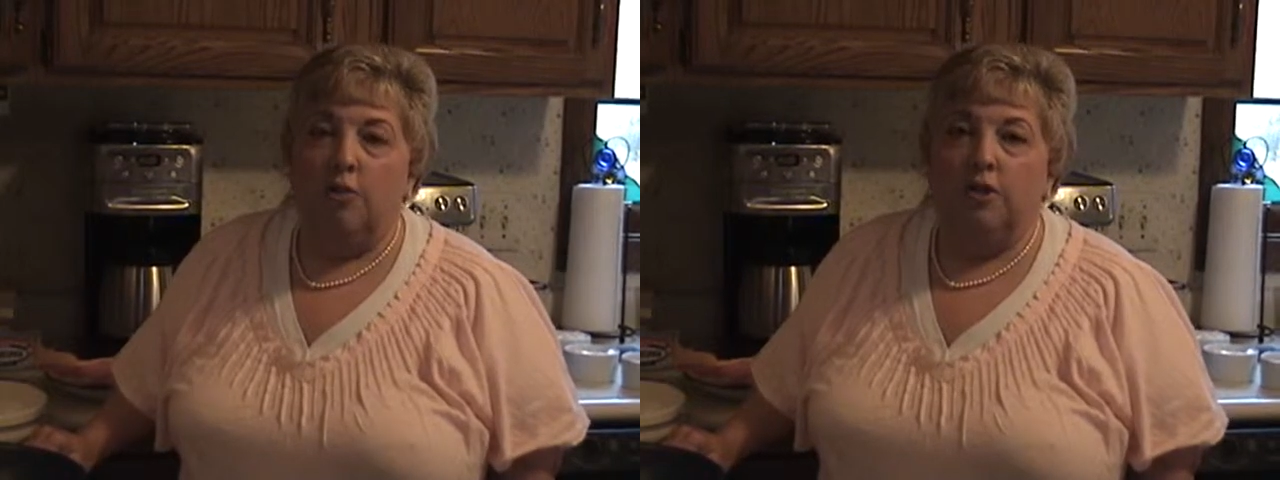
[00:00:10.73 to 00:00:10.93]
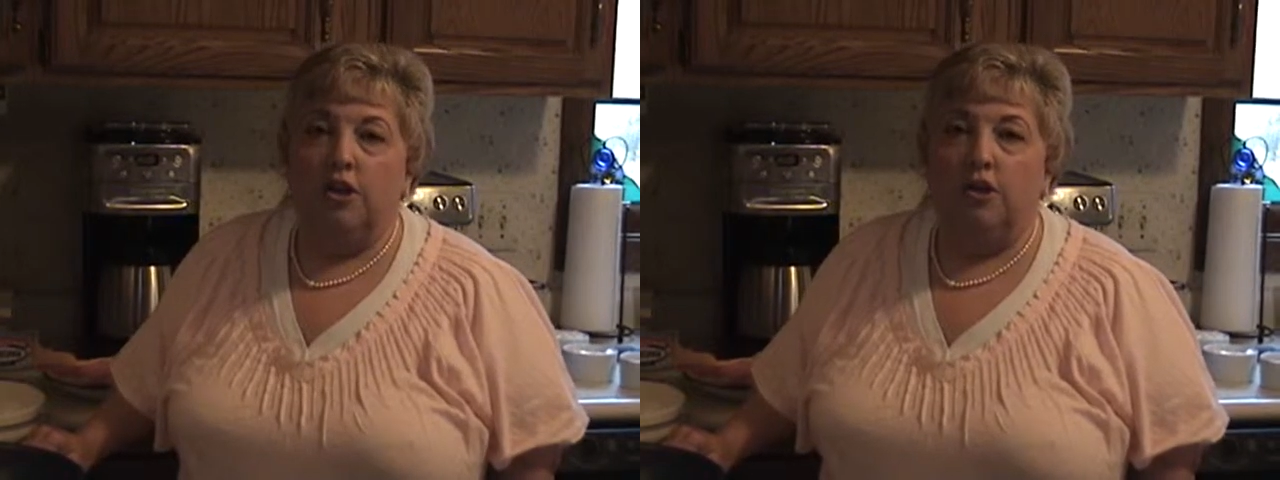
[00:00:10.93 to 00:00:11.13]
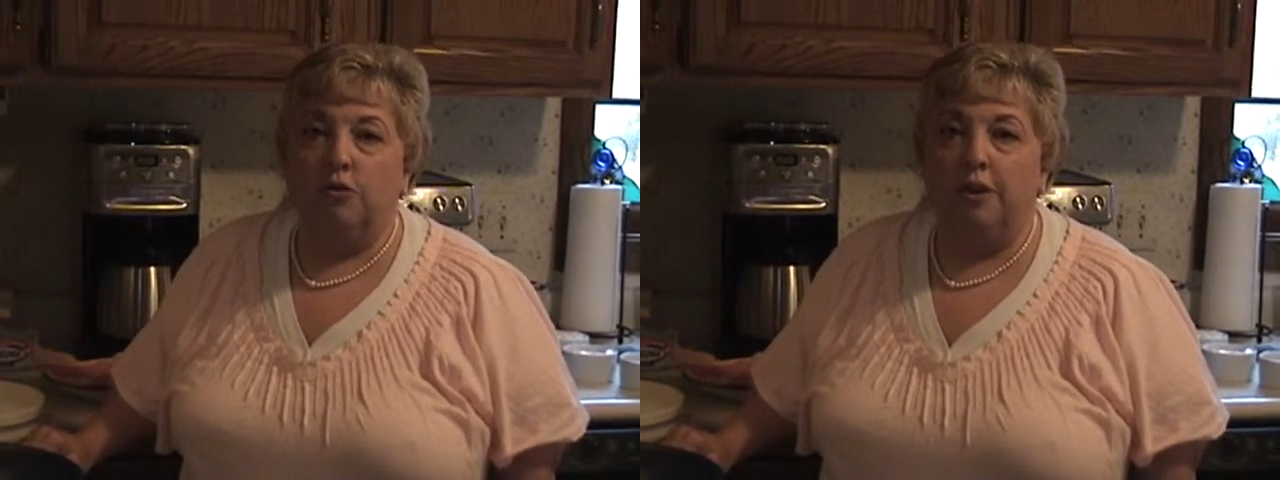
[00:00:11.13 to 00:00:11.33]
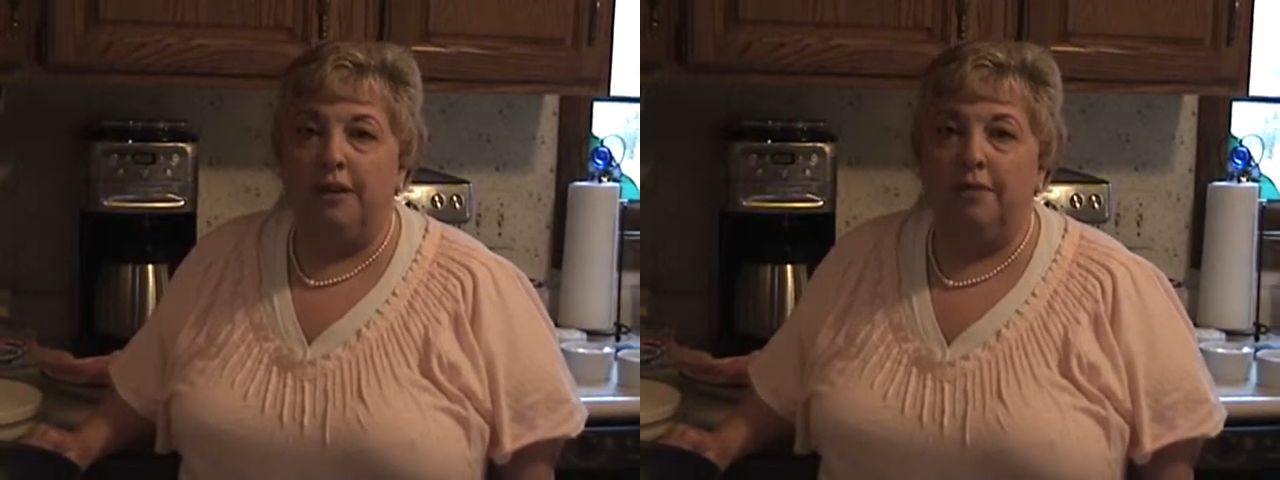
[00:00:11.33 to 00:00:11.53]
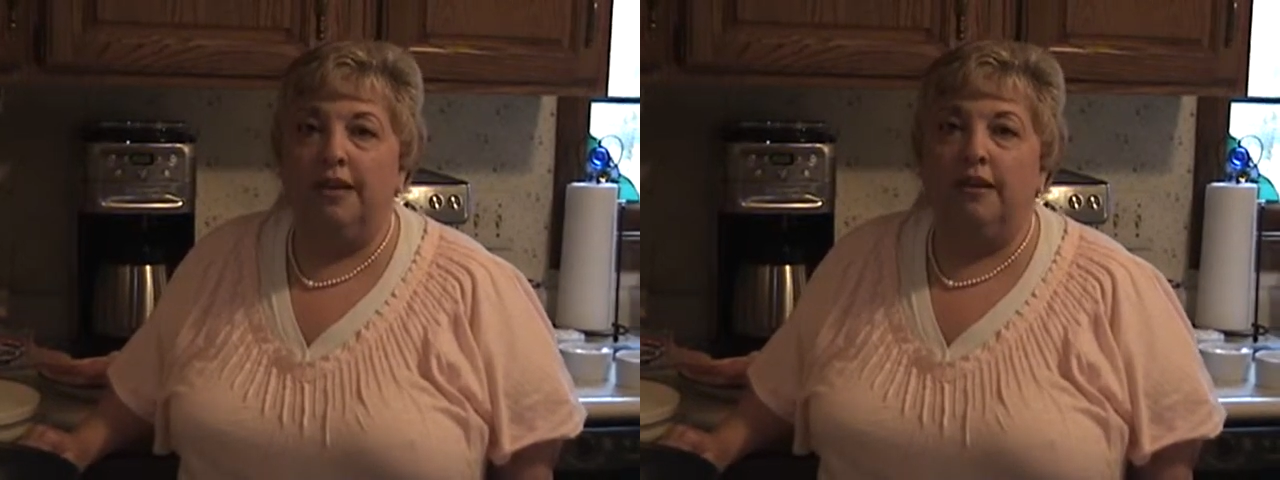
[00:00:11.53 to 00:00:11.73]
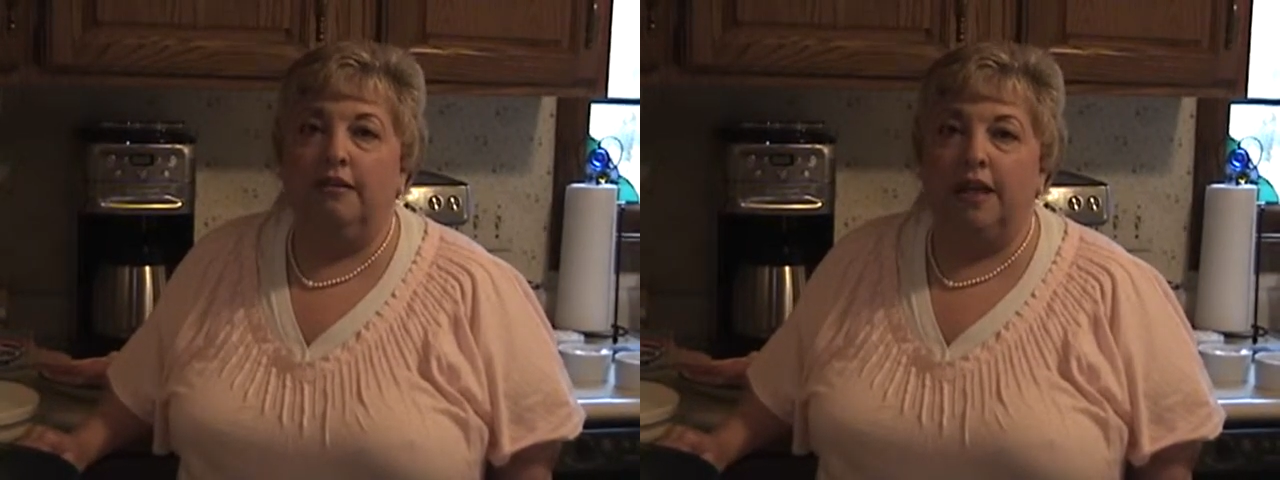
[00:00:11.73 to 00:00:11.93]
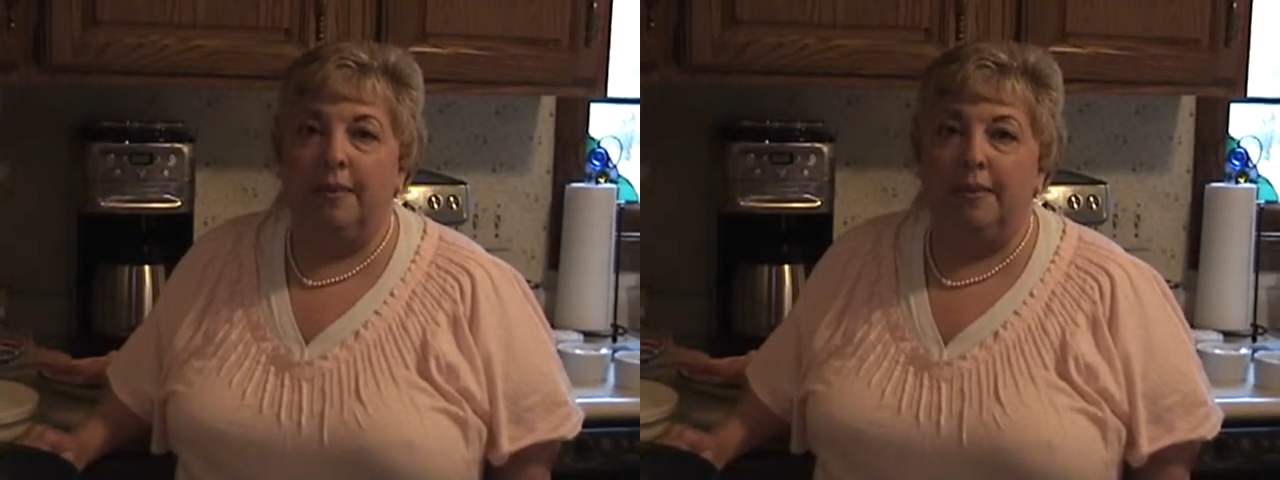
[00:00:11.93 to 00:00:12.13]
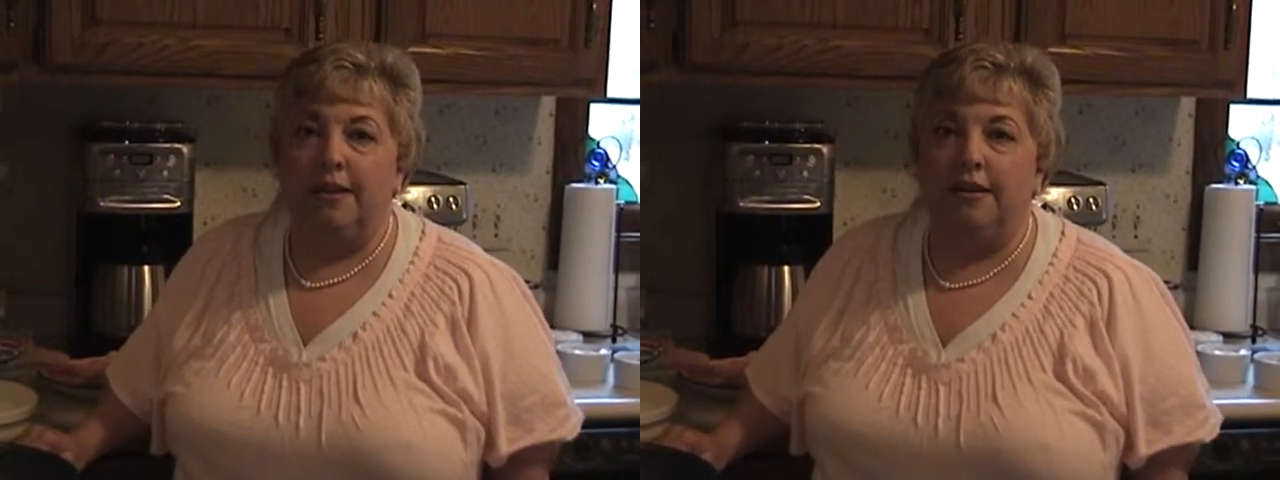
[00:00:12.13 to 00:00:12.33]
with a creamy
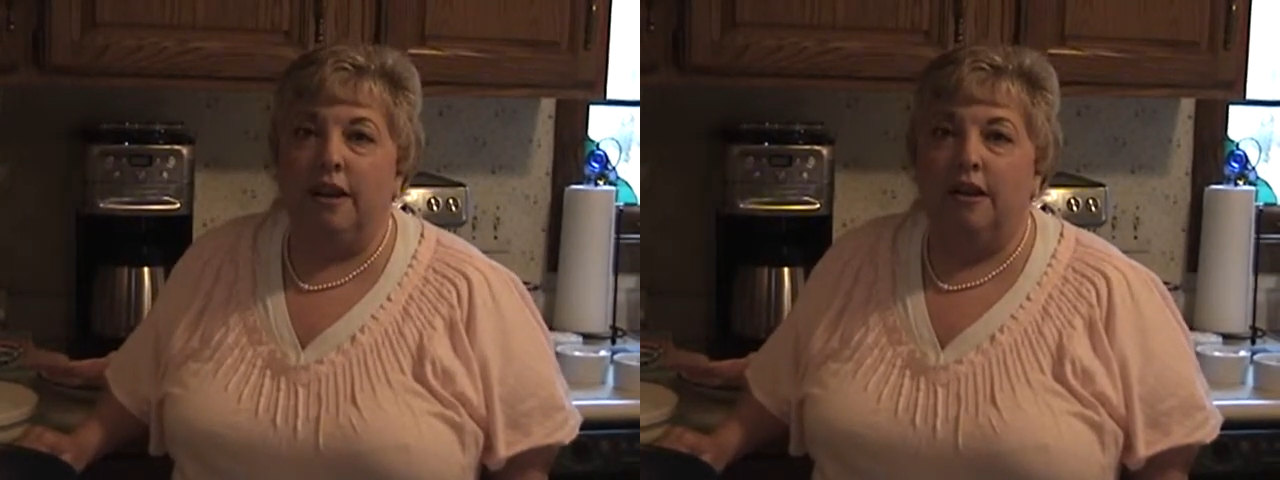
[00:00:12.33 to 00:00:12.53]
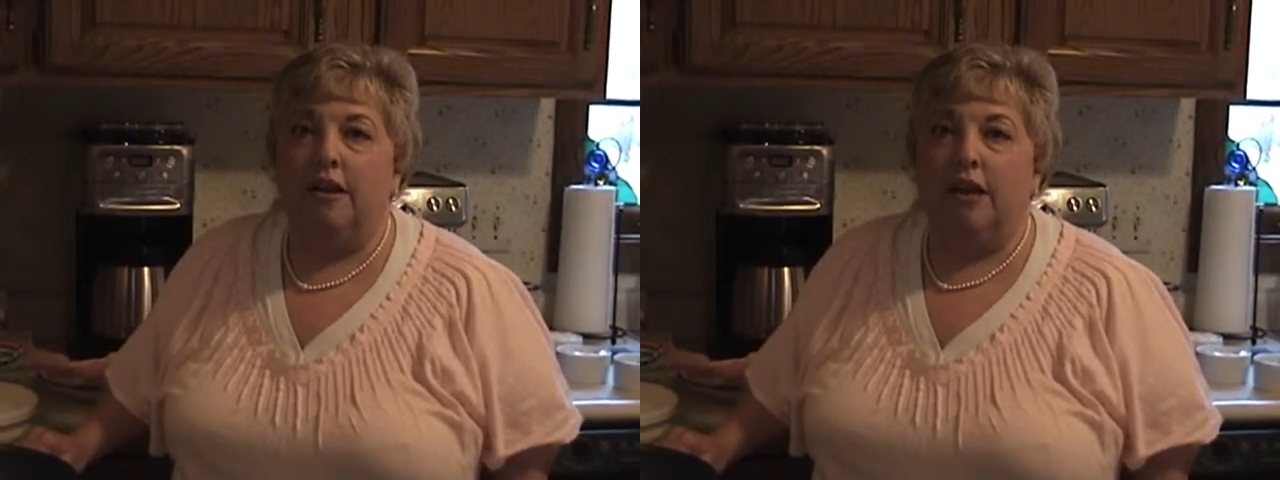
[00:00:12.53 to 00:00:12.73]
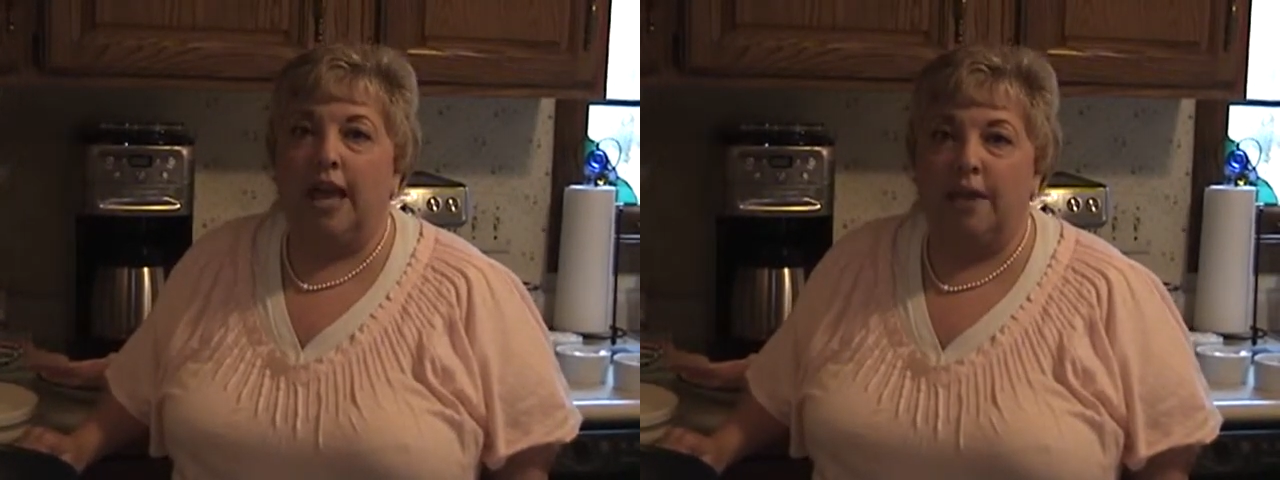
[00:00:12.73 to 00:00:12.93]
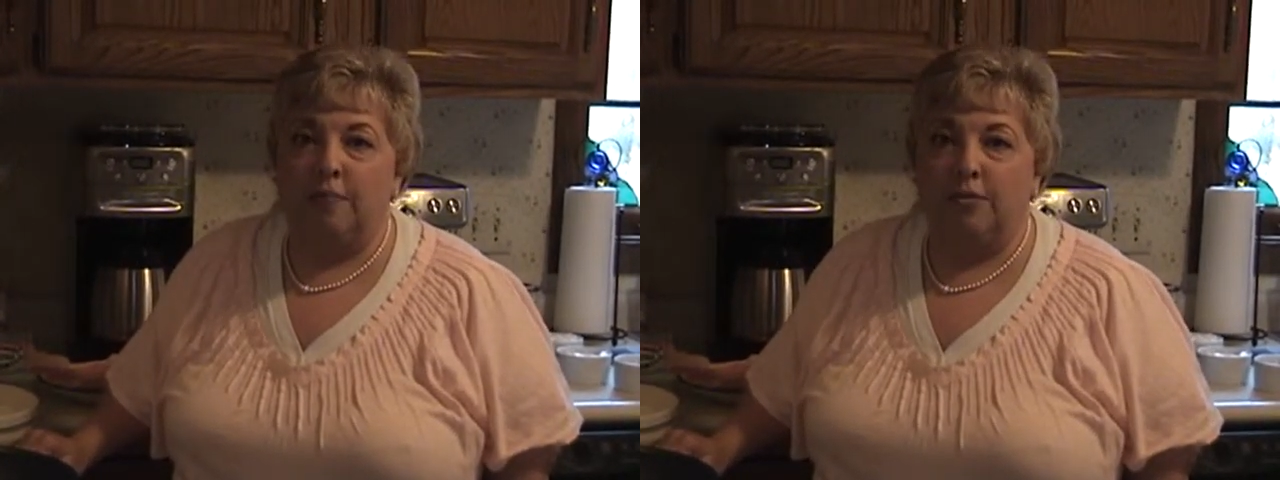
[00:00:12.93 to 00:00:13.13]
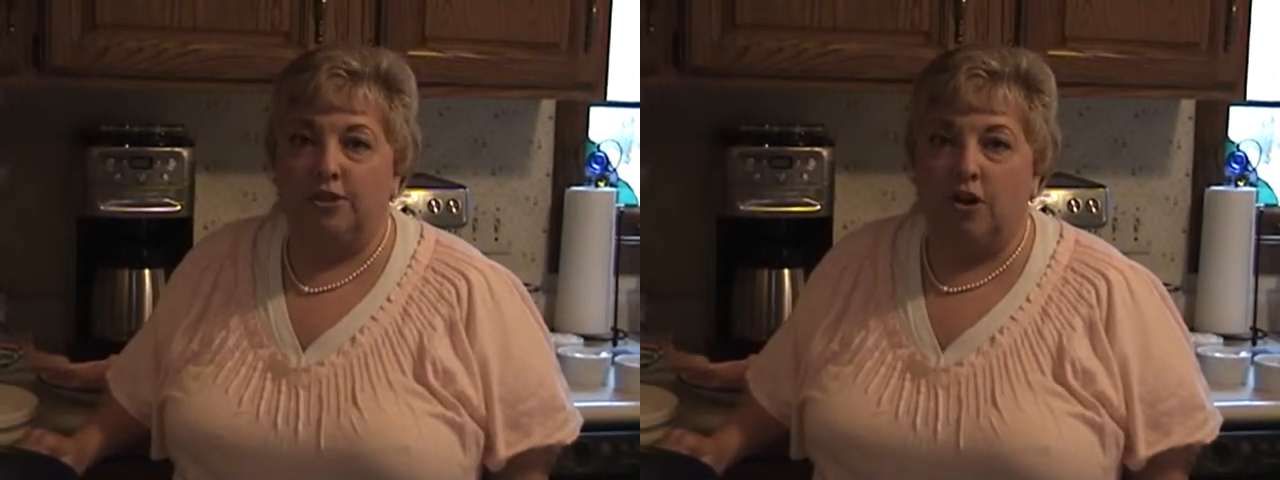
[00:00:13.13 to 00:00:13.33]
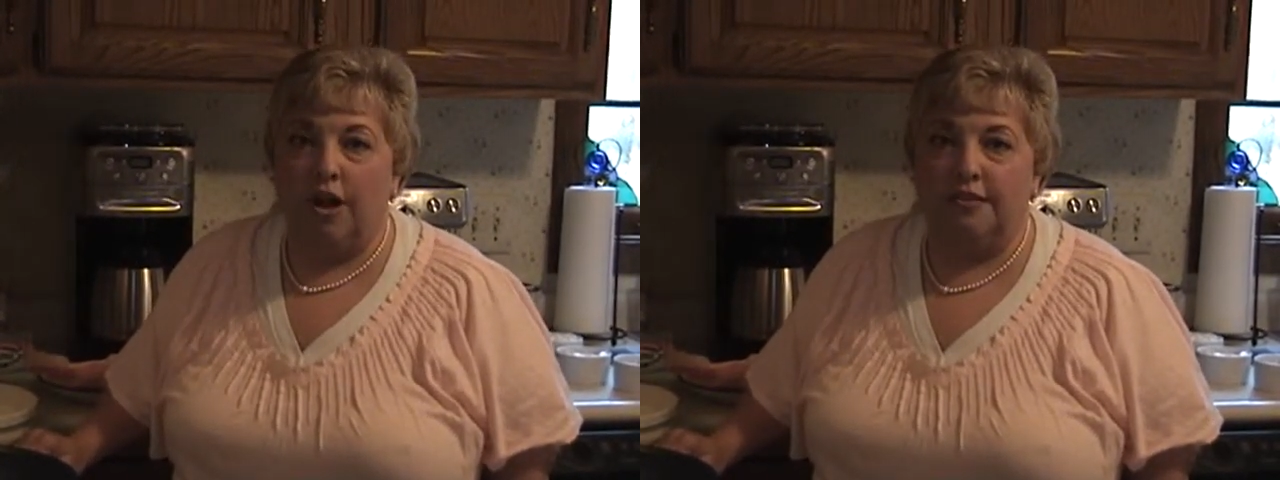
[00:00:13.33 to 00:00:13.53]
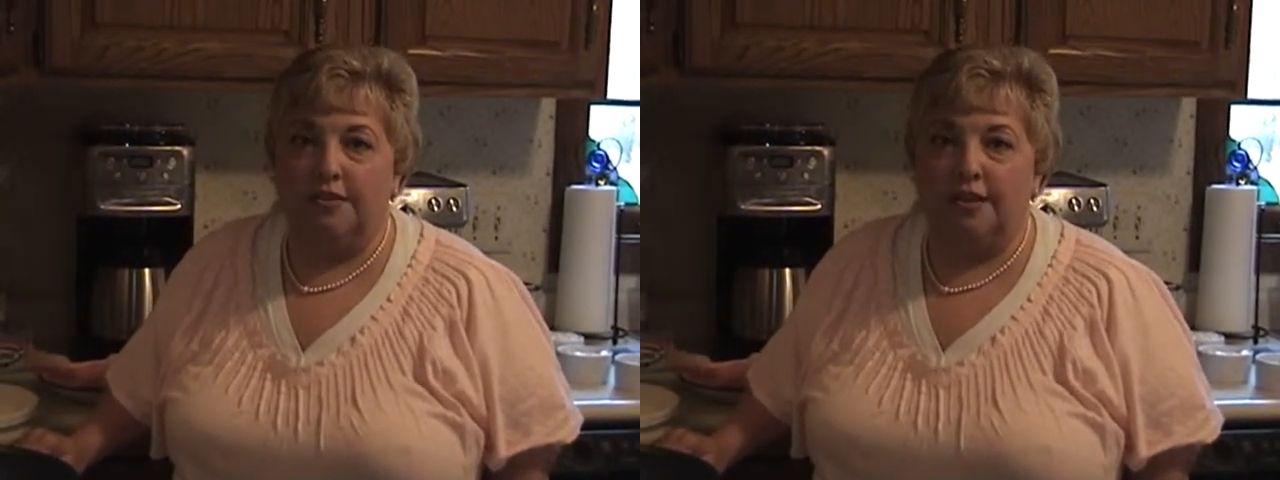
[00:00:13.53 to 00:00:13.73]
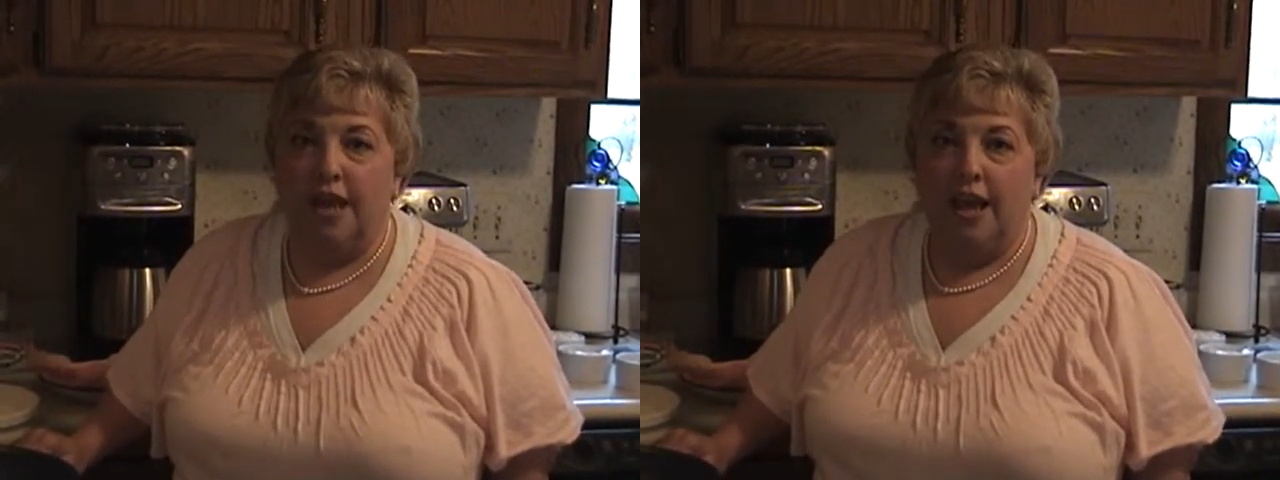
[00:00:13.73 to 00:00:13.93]
lemon caper
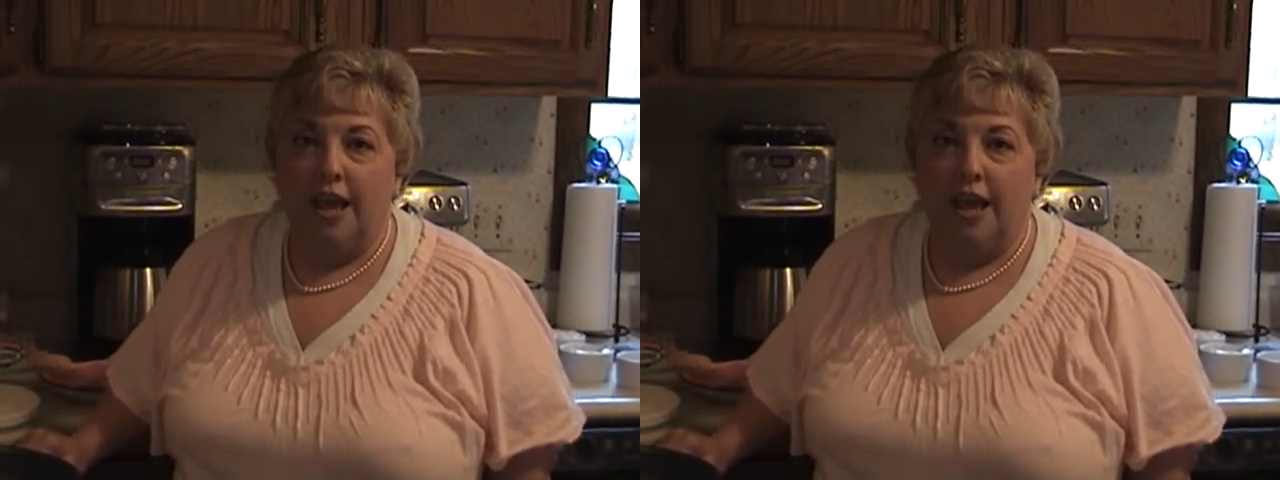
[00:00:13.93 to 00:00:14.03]
sauce.